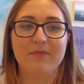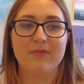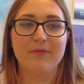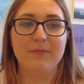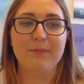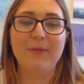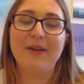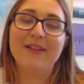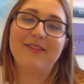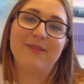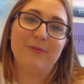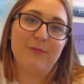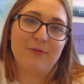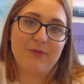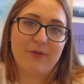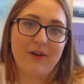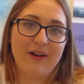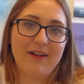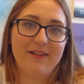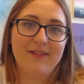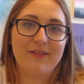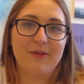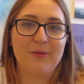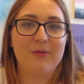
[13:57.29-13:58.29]
Made some
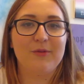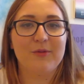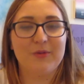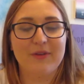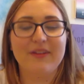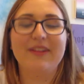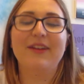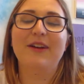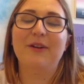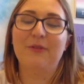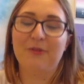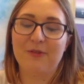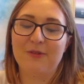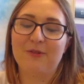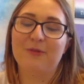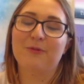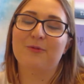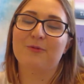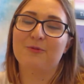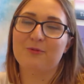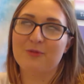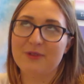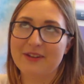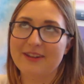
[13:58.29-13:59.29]
friends. It was a
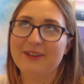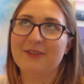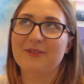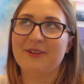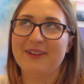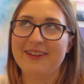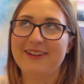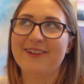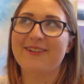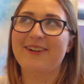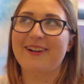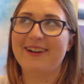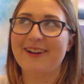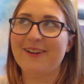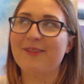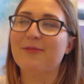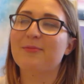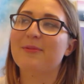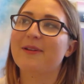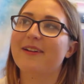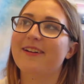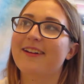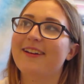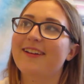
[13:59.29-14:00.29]
really, really great
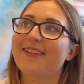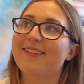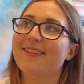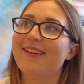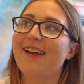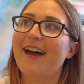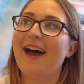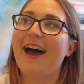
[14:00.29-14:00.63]
experience.